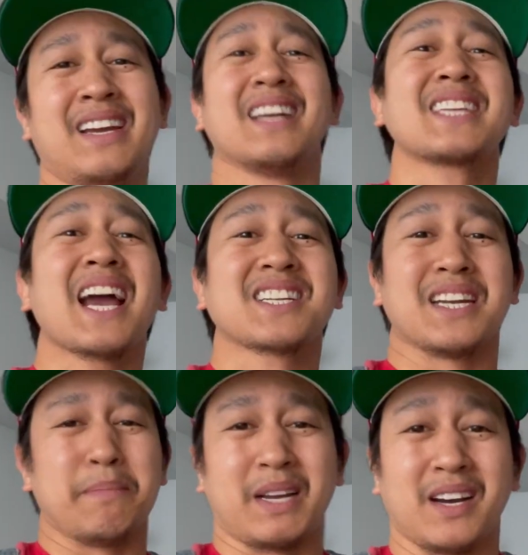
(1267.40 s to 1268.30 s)
It's
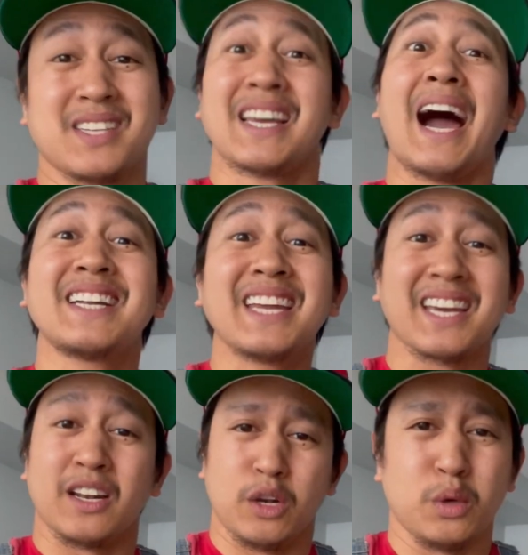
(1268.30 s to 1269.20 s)
actually because I
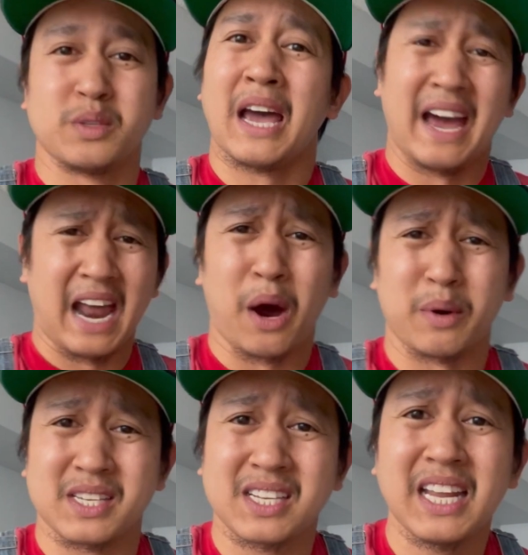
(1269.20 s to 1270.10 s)
did lose an hour
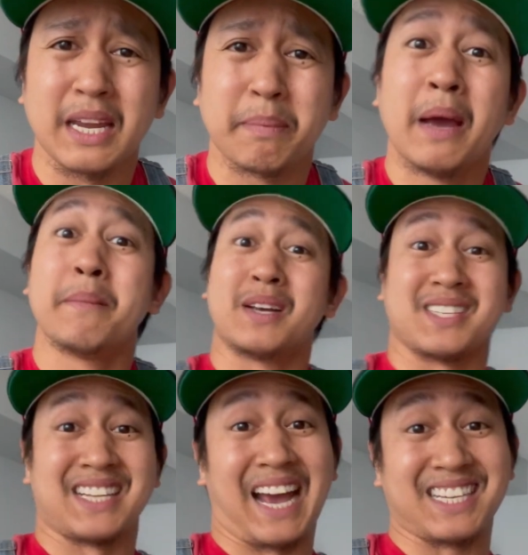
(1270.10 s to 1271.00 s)
of sleep
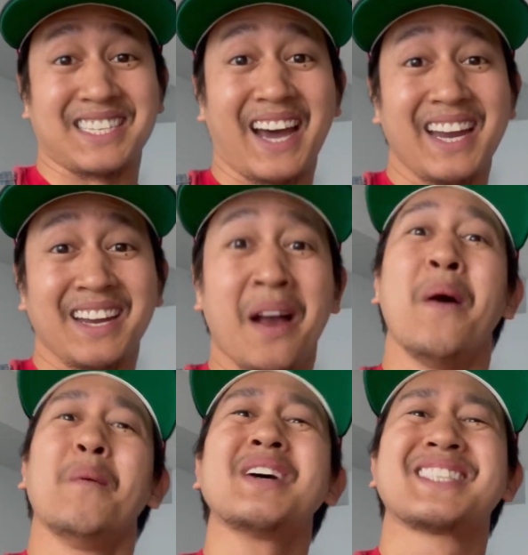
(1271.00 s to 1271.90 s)
because last night
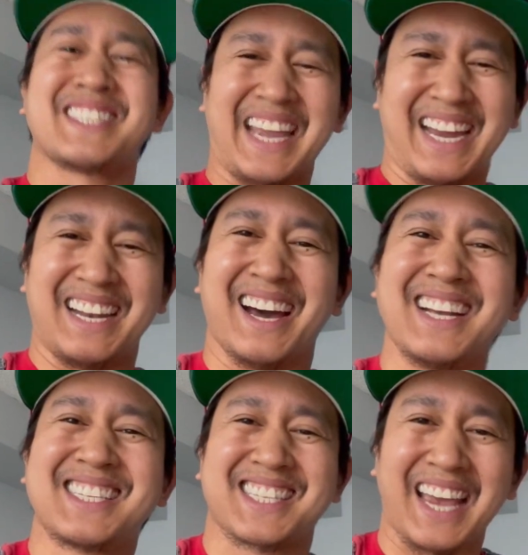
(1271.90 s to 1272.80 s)
was
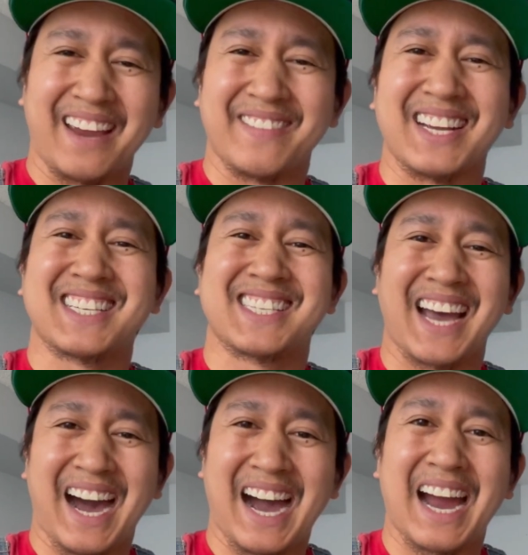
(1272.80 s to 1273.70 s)
daylight savings
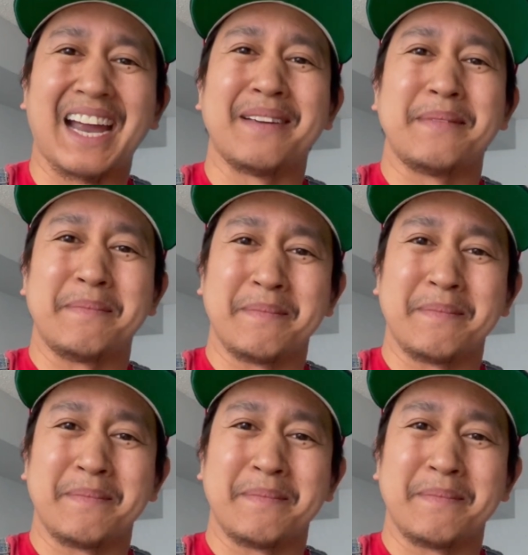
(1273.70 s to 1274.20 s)
time.